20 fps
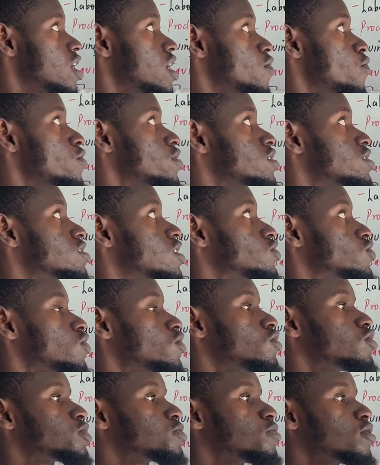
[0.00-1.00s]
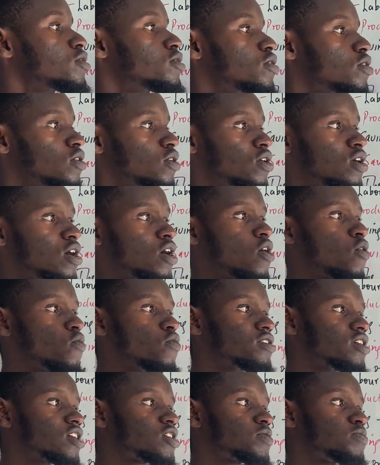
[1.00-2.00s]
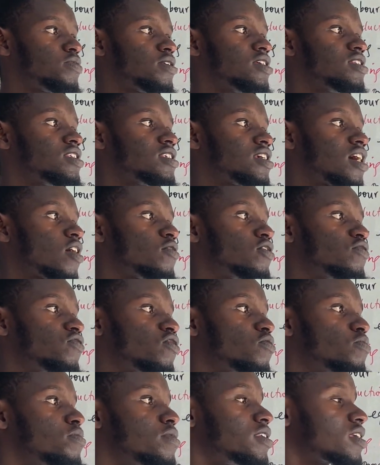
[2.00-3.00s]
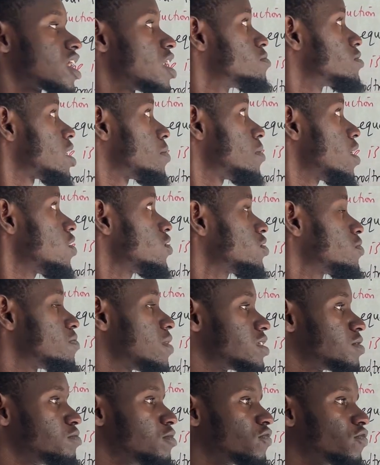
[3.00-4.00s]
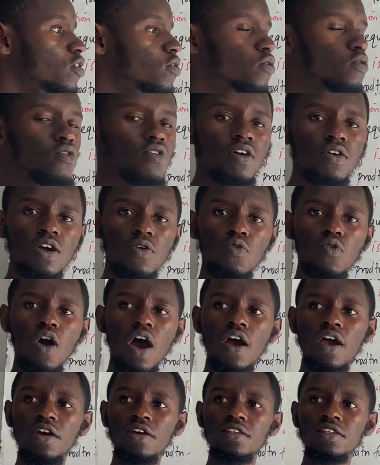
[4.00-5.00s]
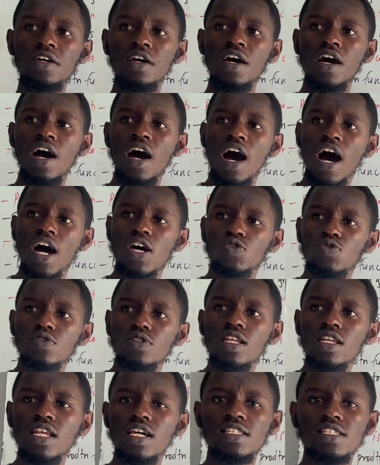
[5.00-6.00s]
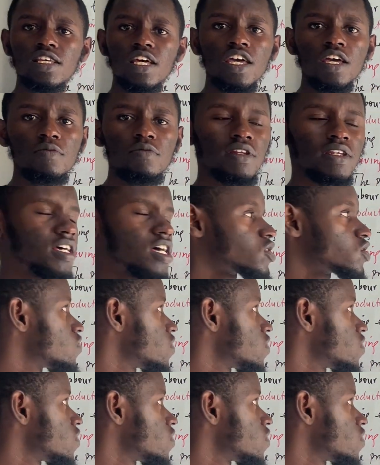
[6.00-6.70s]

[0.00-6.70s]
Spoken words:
which is the Solow's model, which explains how development comes about. But before we go ahead, as we did last time, let us